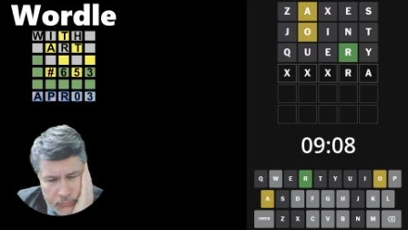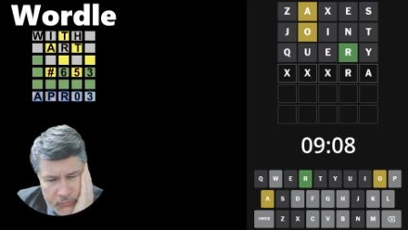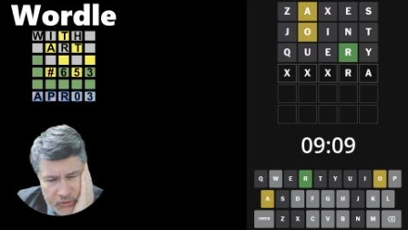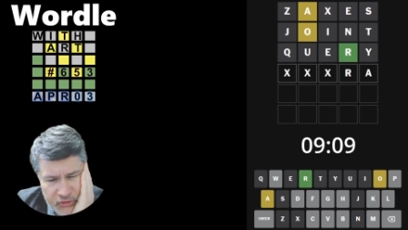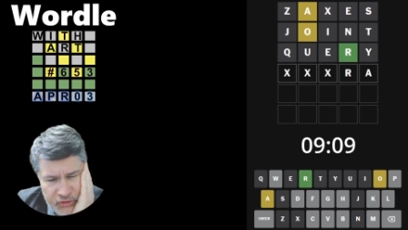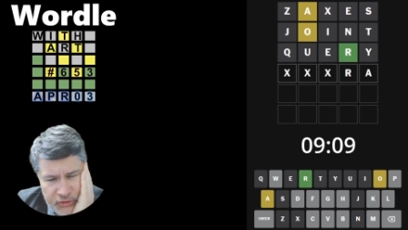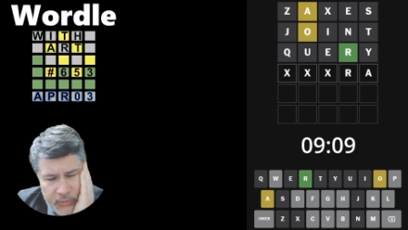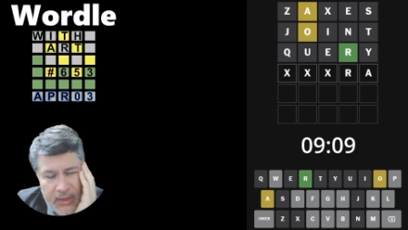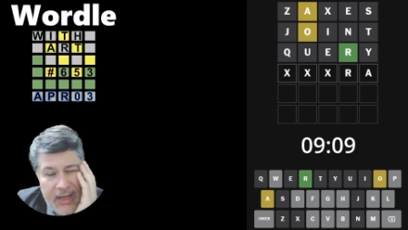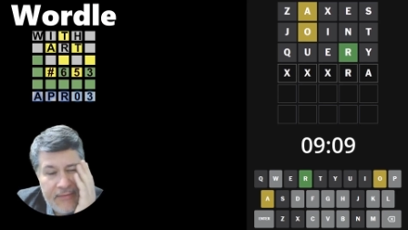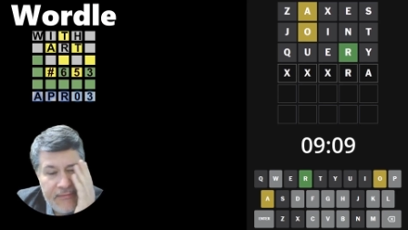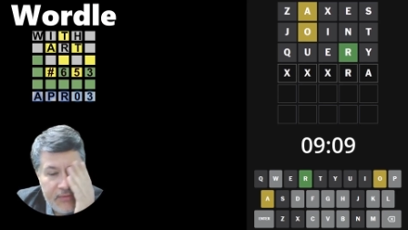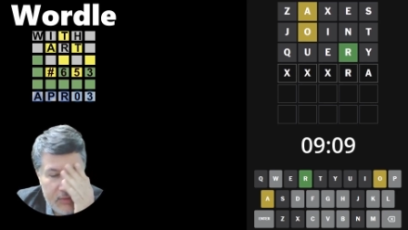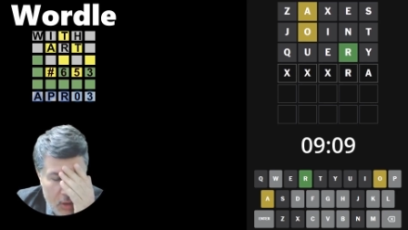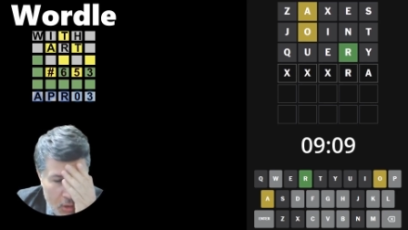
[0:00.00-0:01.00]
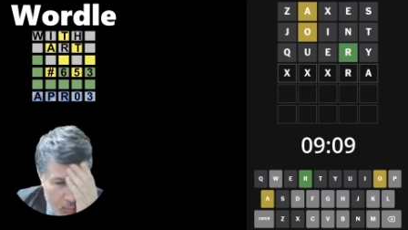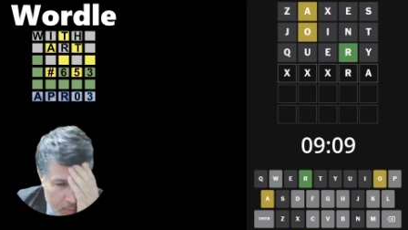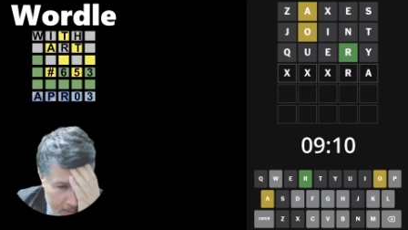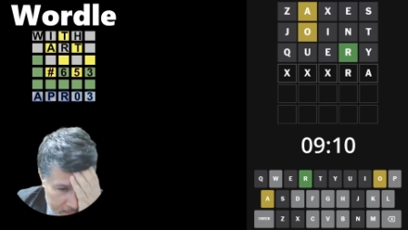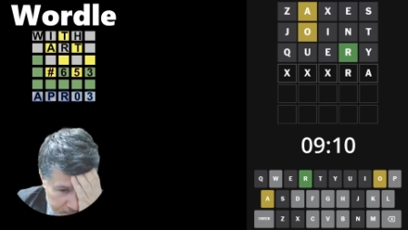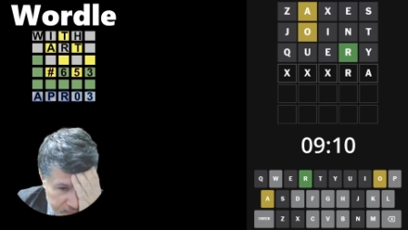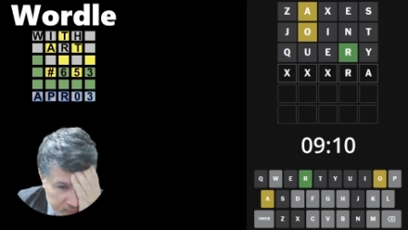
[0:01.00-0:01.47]
So we'll have an O
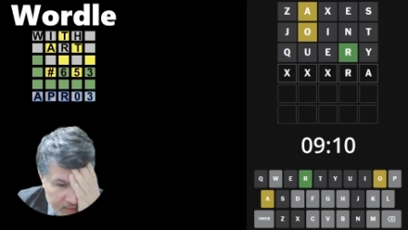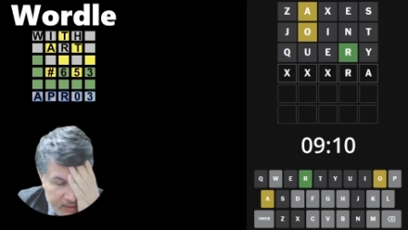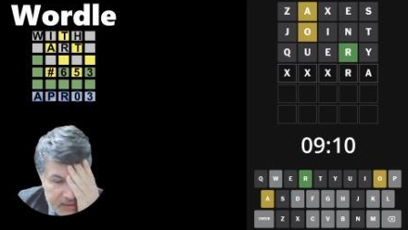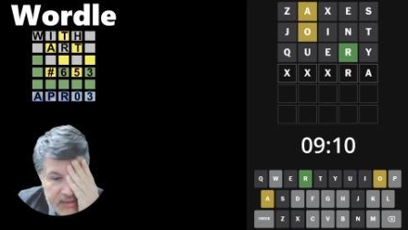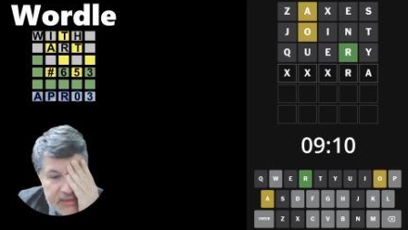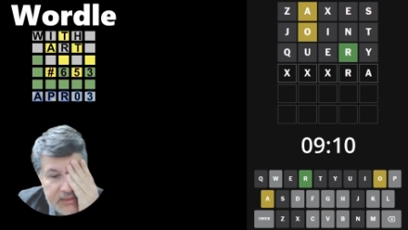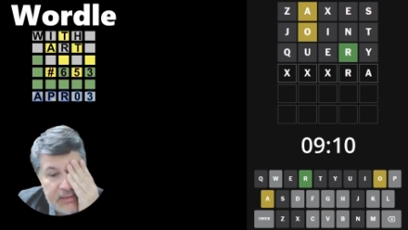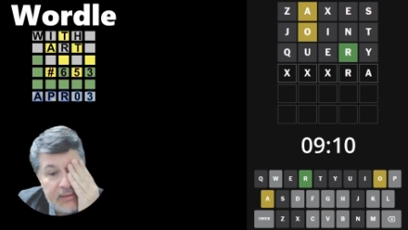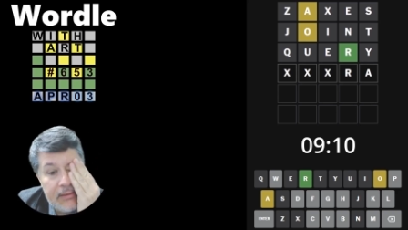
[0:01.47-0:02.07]
up front.